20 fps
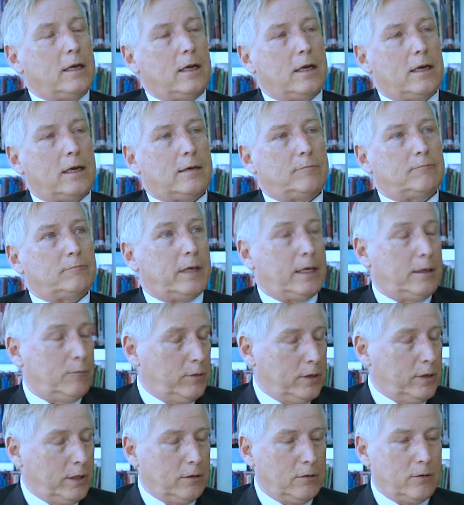And
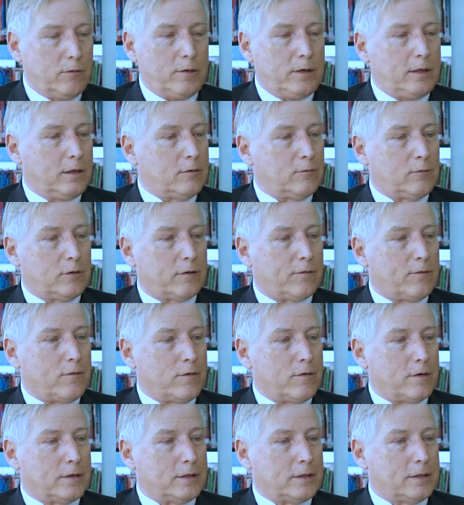when you go into the
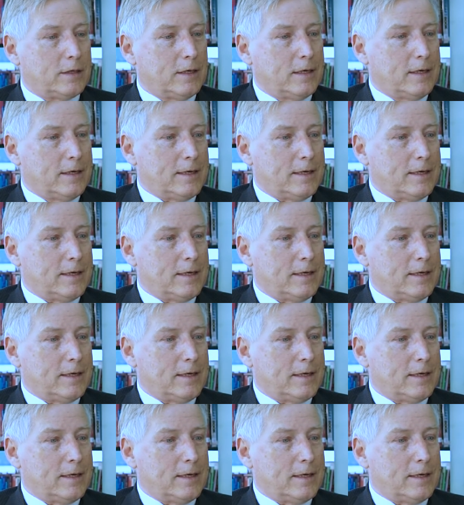workforce,